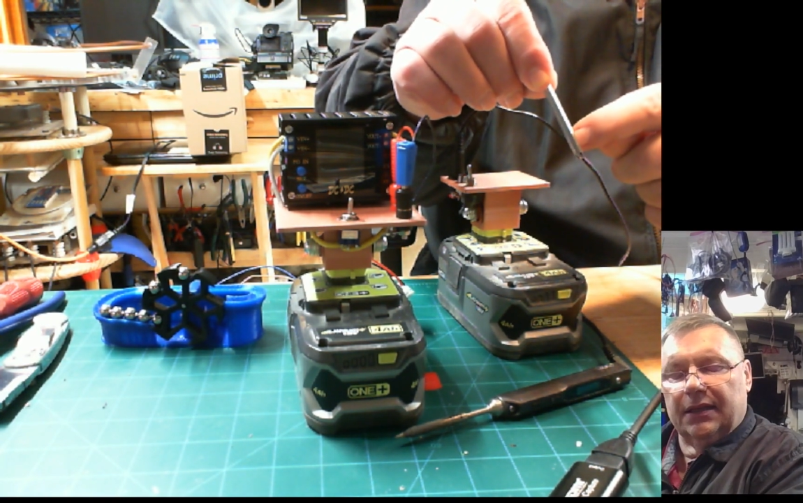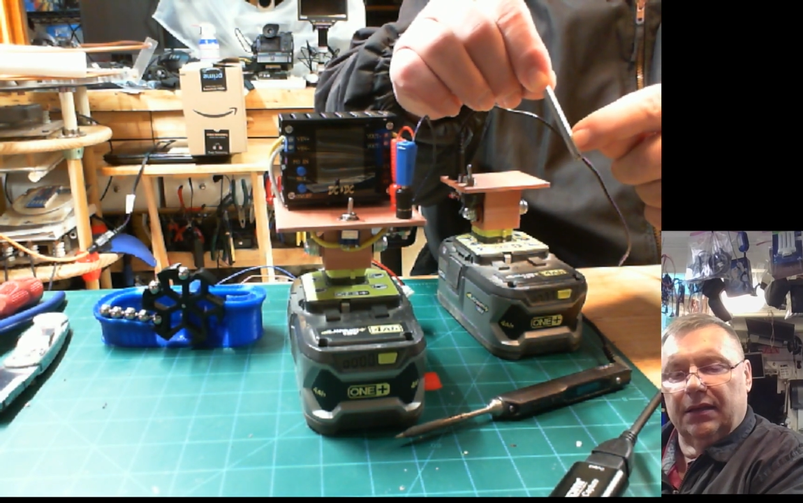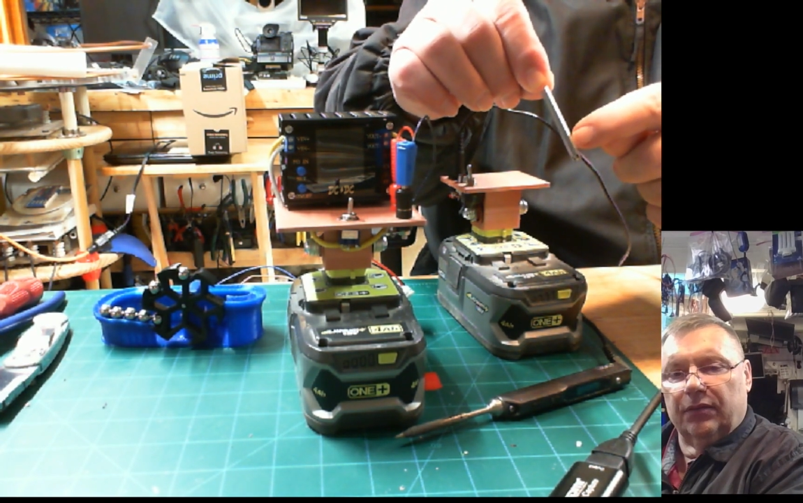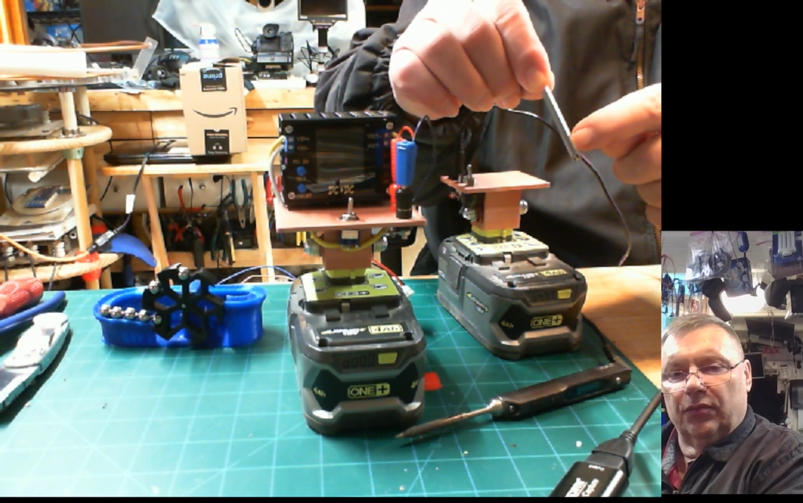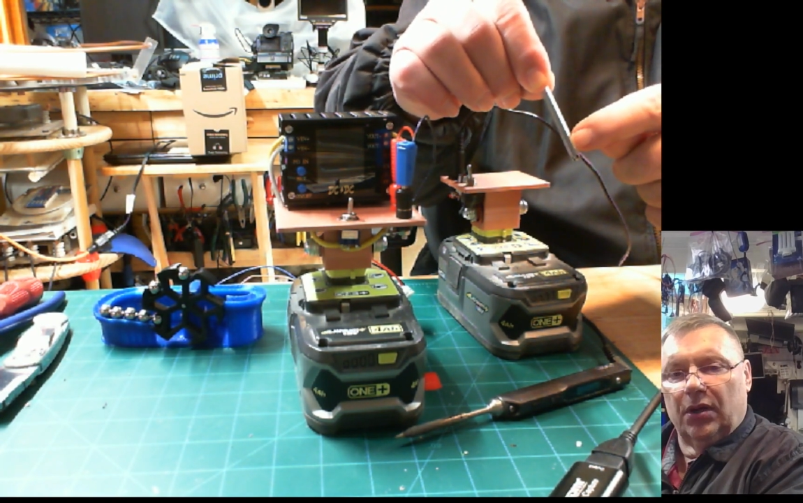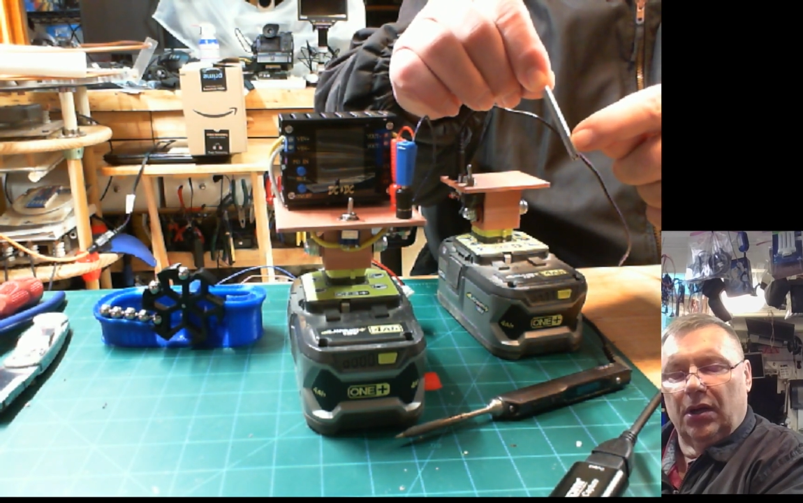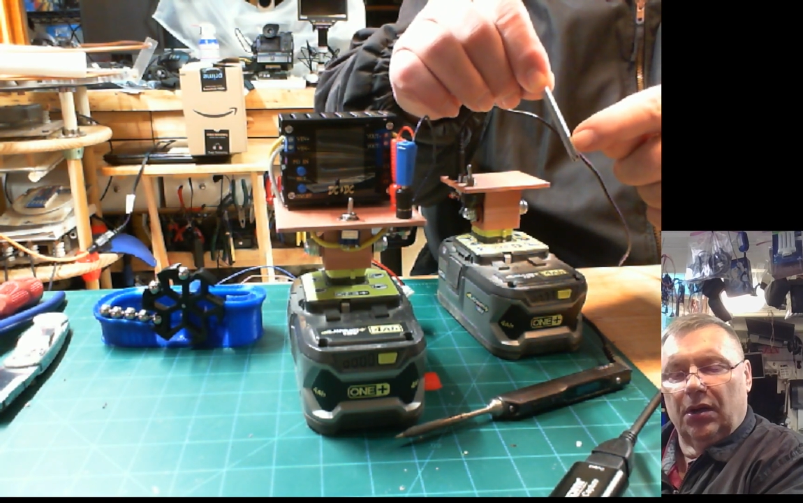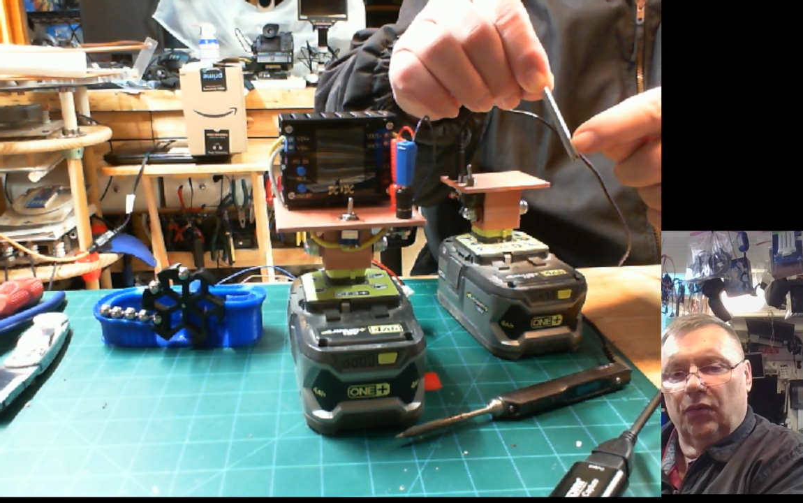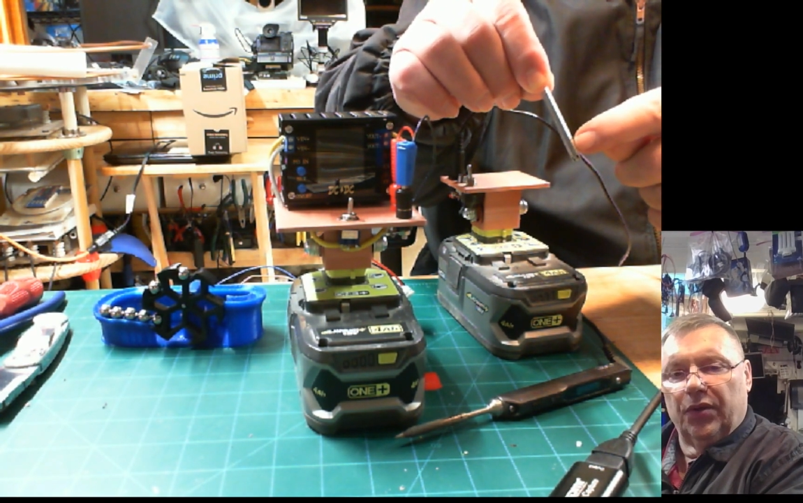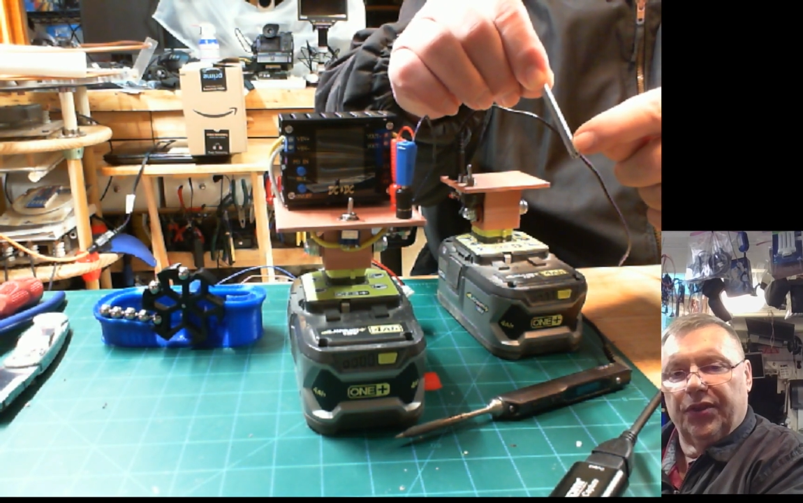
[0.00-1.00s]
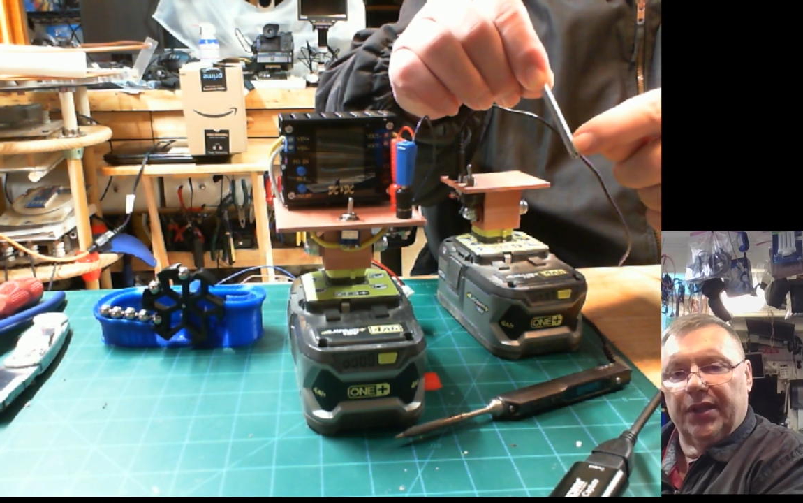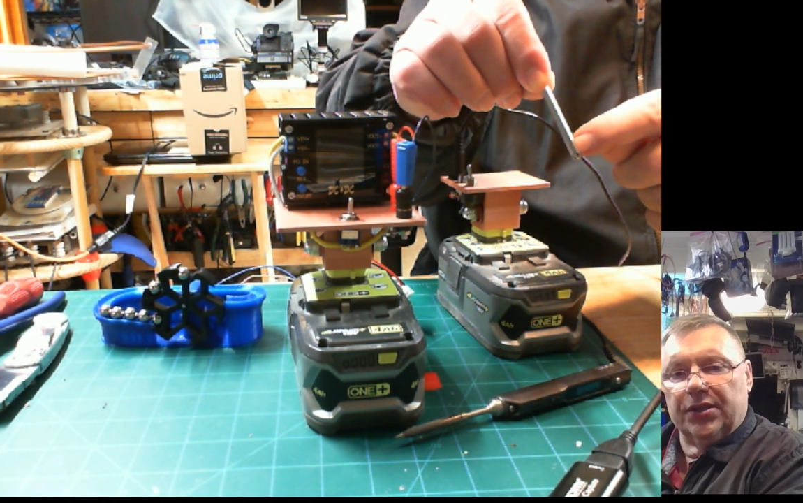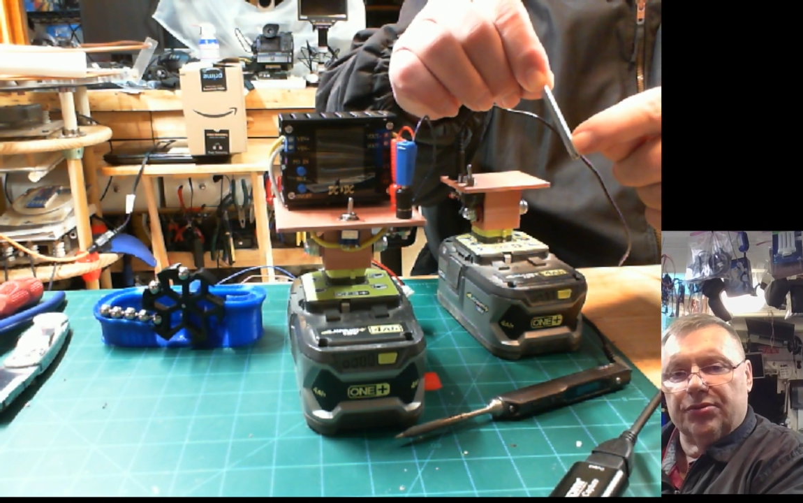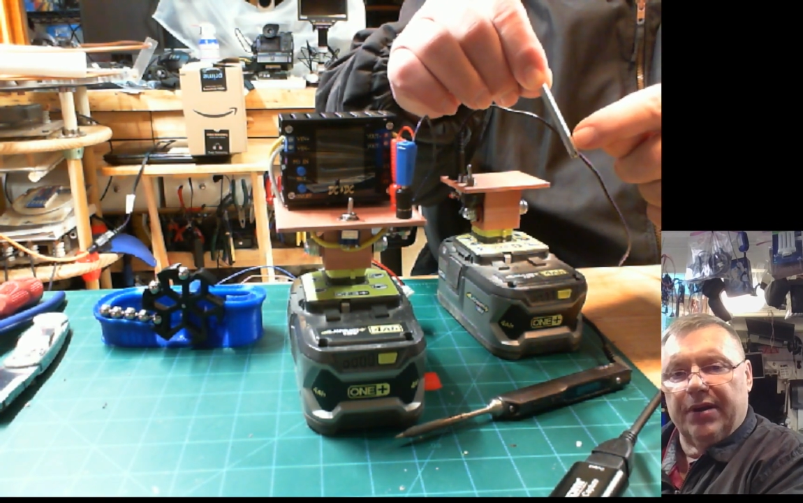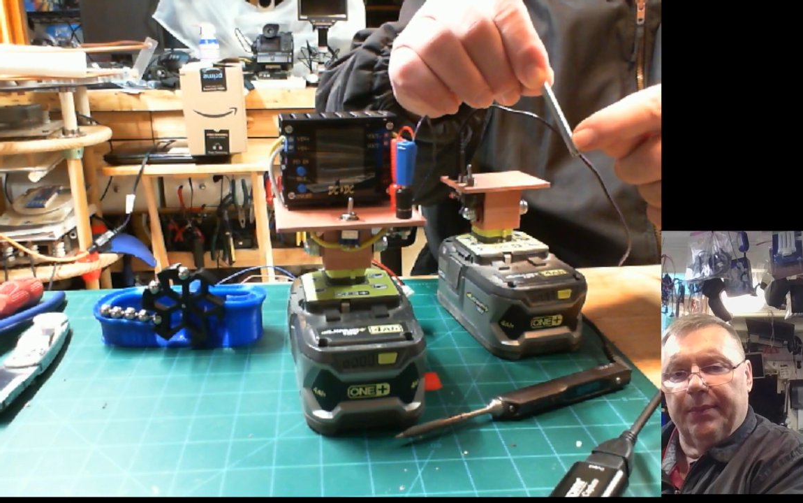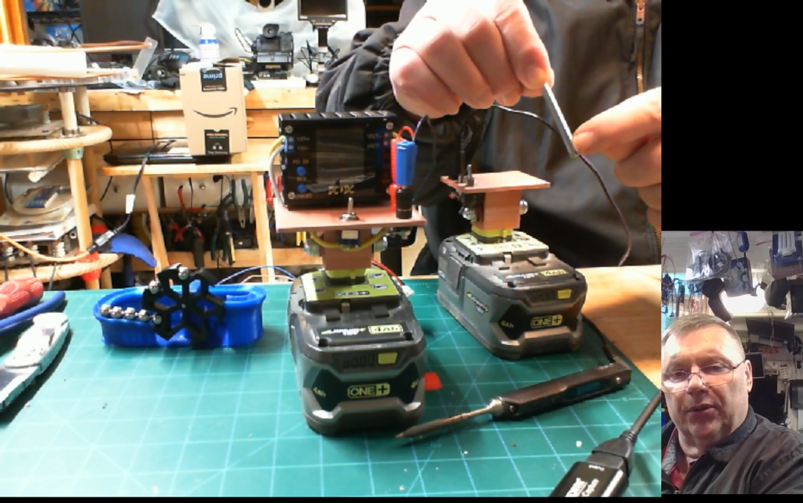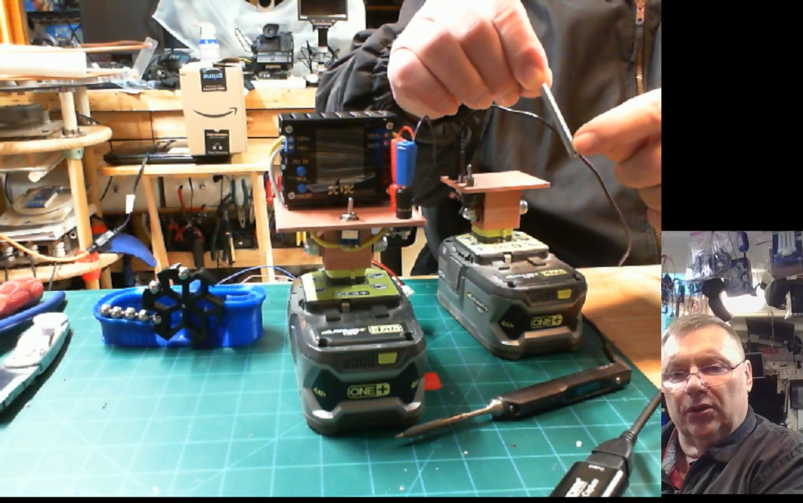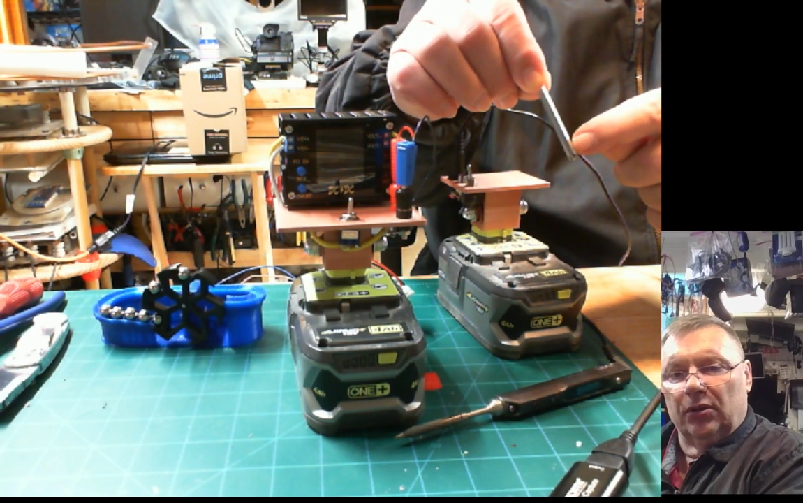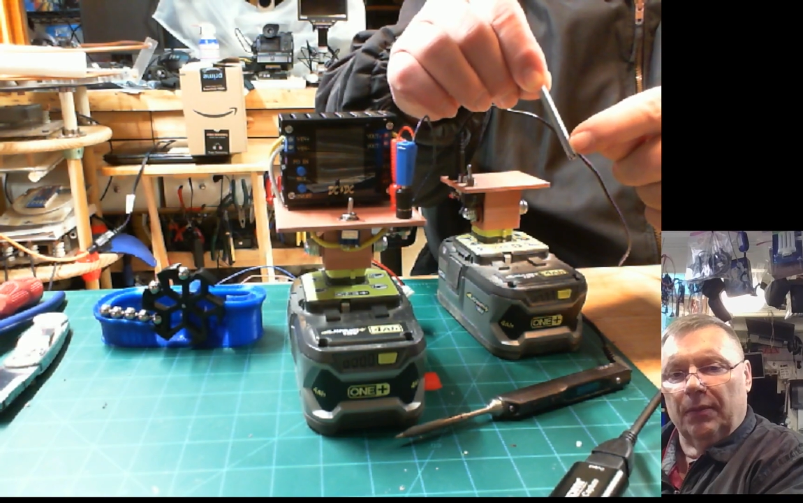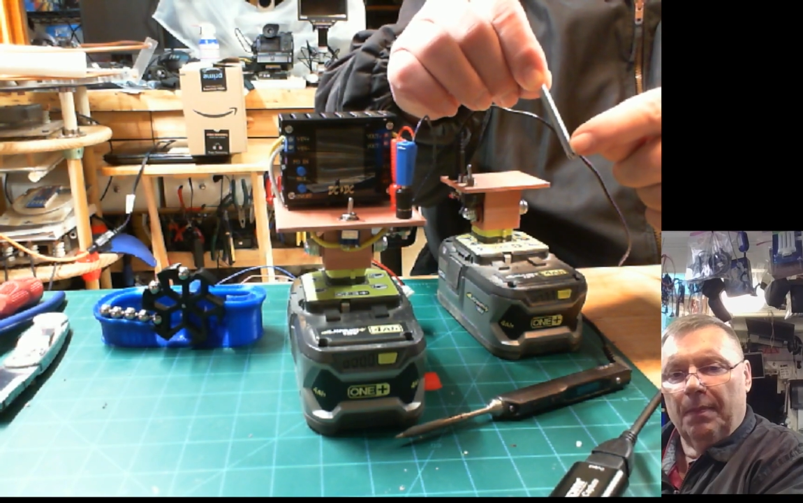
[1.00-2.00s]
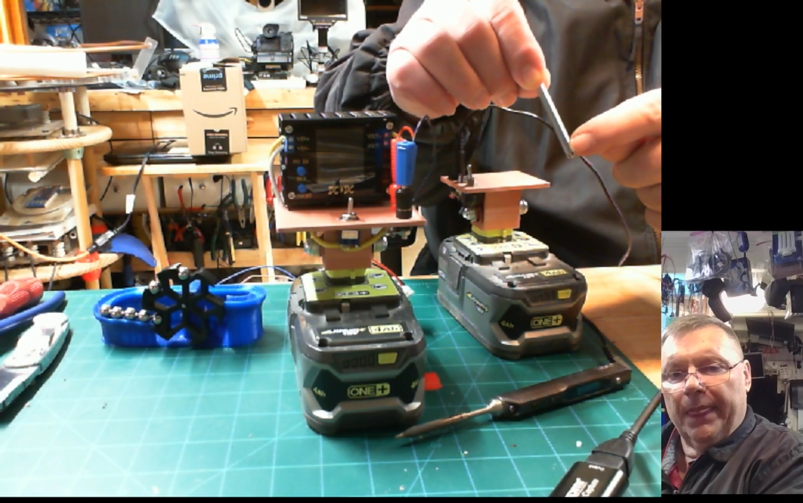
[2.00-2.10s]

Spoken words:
with a Dremel,